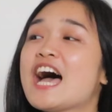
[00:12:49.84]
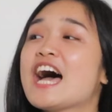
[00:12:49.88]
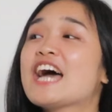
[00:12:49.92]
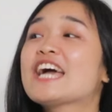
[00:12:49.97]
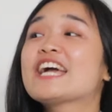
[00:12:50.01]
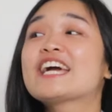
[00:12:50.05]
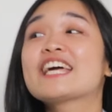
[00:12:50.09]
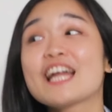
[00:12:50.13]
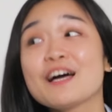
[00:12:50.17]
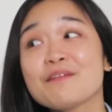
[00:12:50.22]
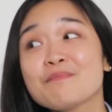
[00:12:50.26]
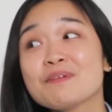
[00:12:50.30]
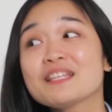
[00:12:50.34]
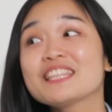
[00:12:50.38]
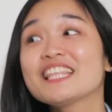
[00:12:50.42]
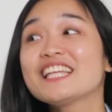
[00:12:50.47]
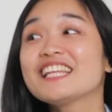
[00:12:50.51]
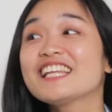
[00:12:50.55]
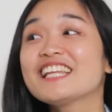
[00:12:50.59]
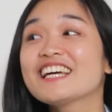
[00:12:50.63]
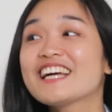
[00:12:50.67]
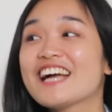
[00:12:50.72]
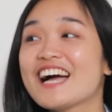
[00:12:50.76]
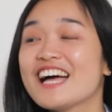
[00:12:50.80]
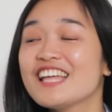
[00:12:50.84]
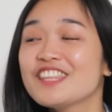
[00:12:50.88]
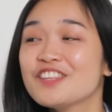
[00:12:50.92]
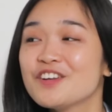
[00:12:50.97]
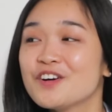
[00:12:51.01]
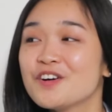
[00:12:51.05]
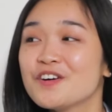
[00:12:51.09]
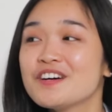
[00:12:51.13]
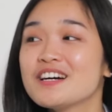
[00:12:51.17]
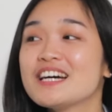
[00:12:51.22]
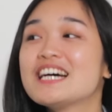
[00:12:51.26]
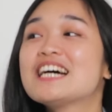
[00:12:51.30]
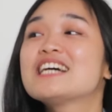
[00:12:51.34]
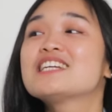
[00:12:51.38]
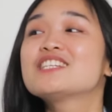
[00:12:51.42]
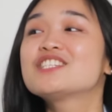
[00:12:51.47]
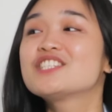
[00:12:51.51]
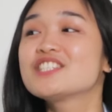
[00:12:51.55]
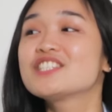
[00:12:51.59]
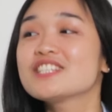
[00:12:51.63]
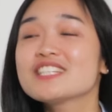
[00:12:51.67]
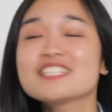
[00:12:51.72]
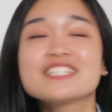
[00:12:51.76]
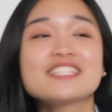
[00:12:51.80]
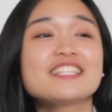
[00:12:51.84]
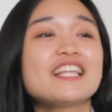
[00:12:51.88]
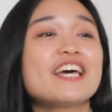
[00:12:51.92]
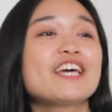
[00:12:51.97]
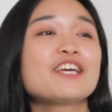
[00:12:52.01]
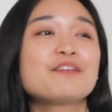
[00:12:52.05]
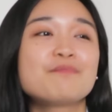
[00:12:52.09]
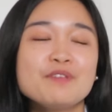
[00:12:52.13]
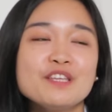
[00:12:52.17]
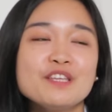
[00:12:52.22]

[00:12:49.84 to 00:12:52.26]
Grabe talaga, no? Just like